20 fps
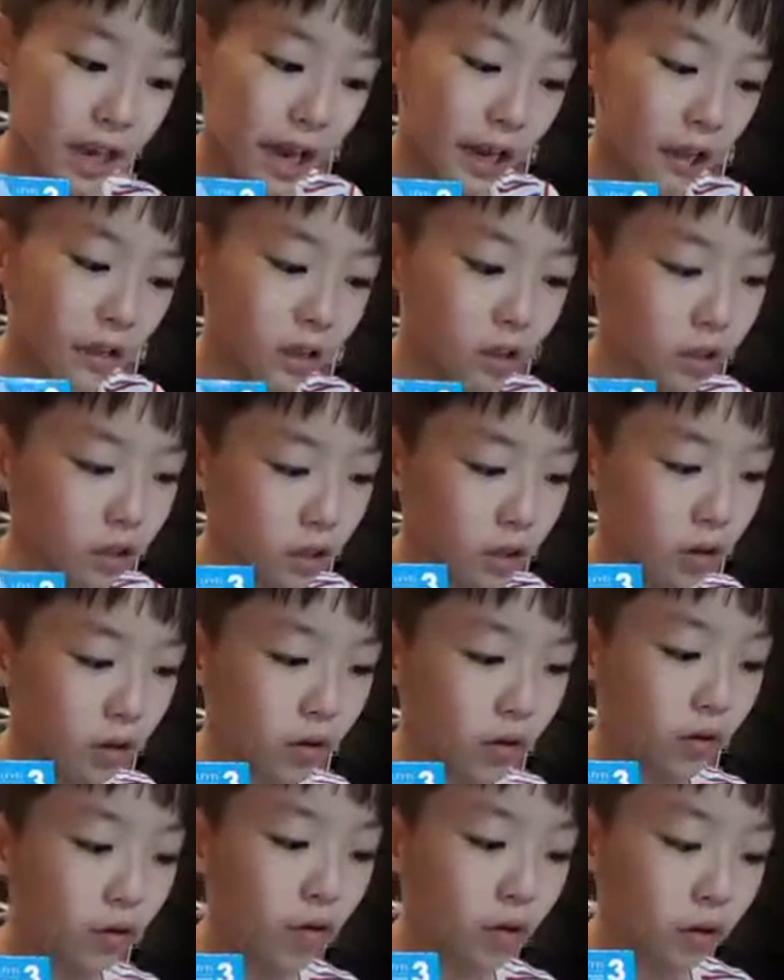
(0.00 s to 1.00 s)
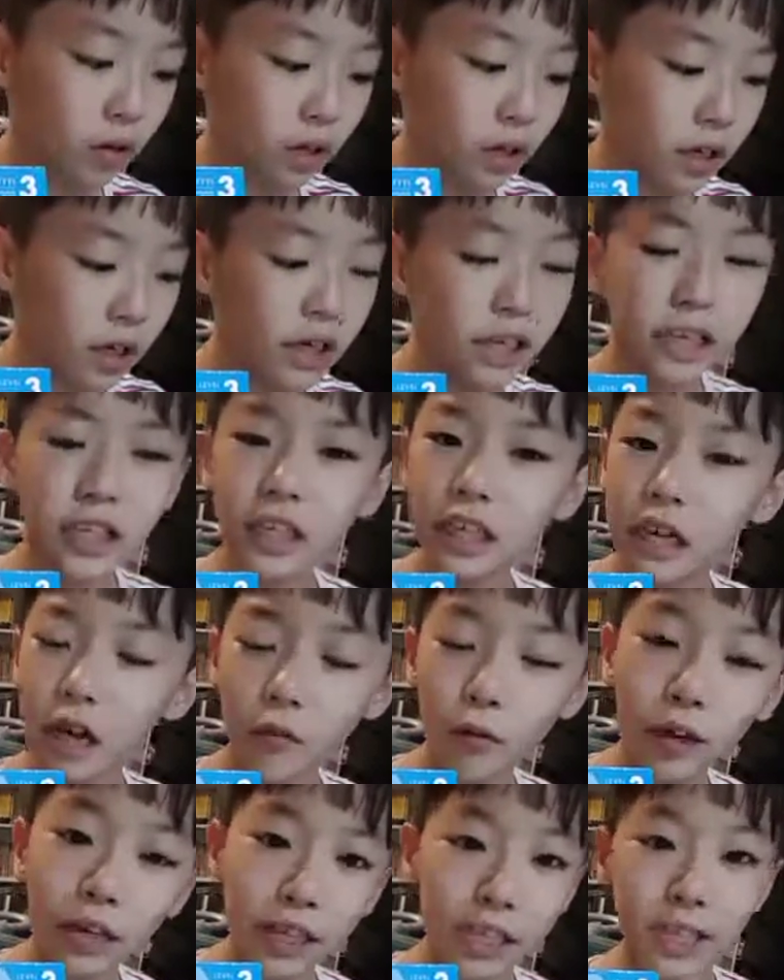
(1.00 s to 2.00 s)
And also
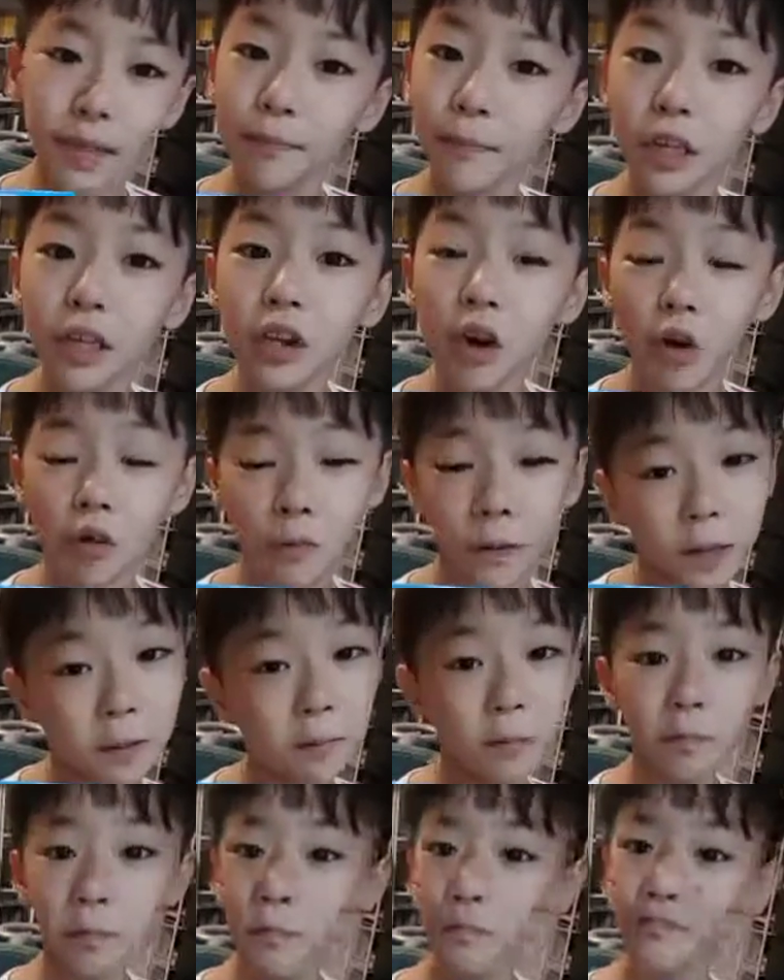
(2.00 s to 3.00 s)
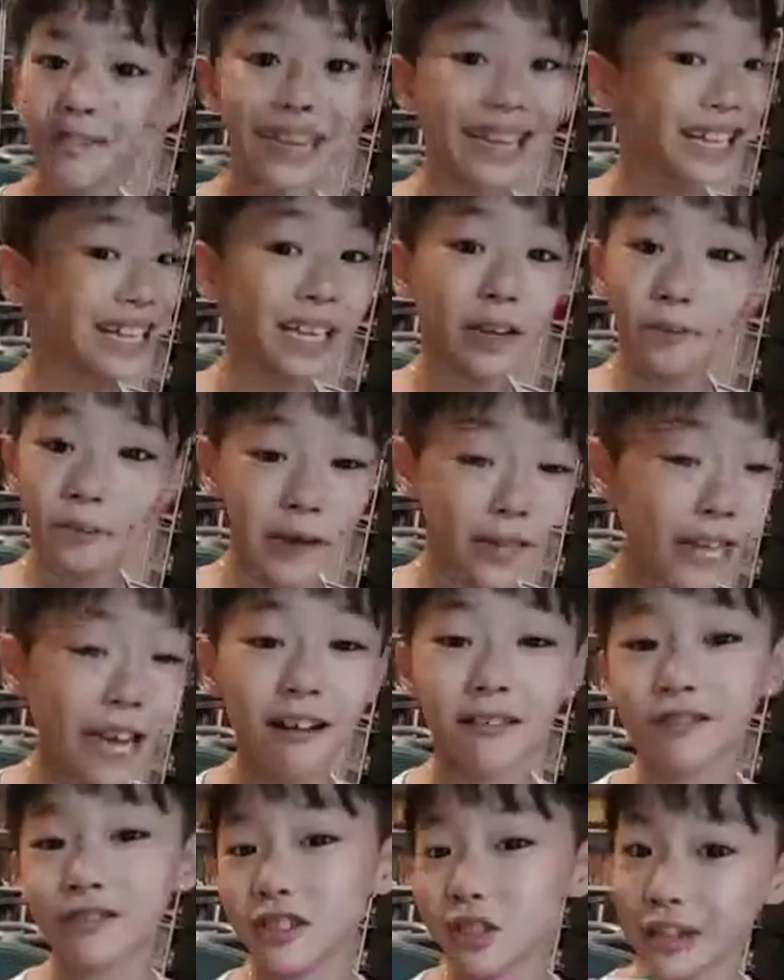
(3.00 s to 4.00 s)
when he tipped it over, it didn't fall out.